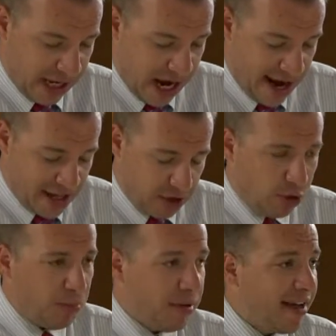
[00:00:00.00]
And that's a
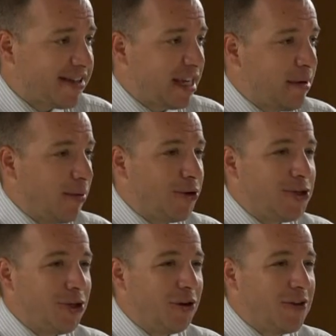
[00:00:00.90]
real blessing to be able to
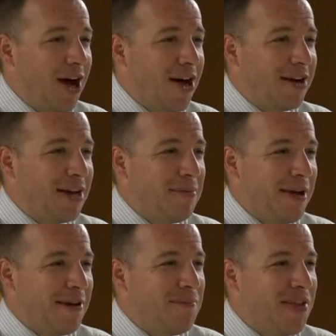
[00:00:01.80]
serve God.
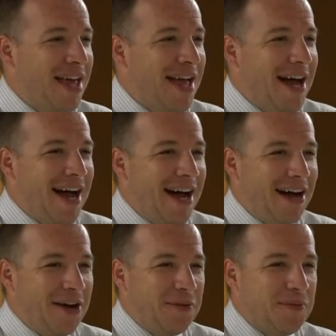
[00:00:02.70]
Amen. Amen.
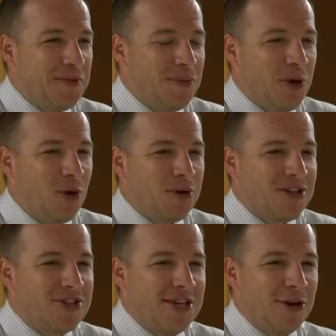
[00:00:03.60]
Um, we don't
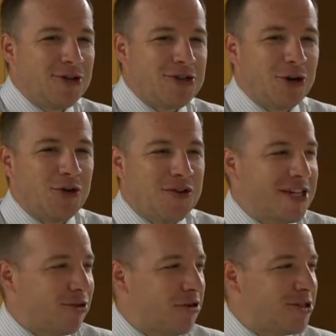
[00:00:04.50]
consider
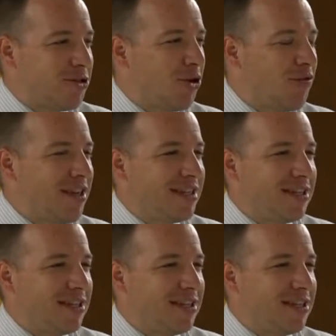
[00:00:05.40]
service or a servant,